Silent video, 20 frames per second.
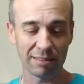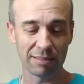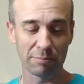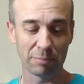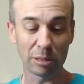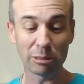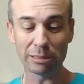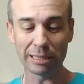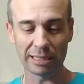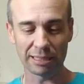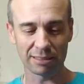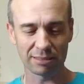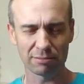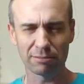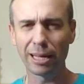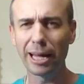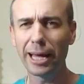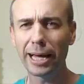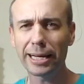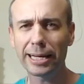building,
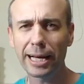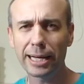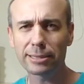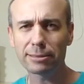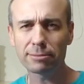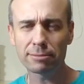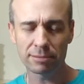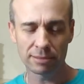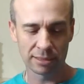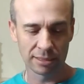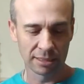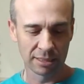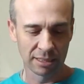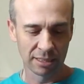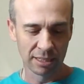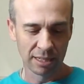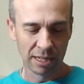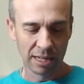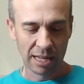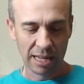castle.
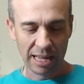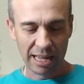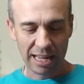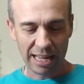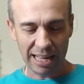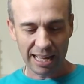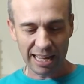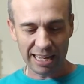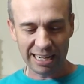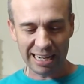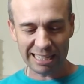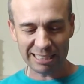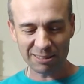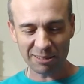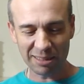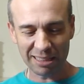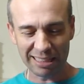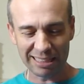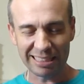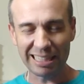Next
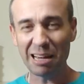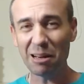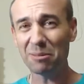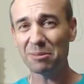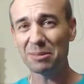on the list,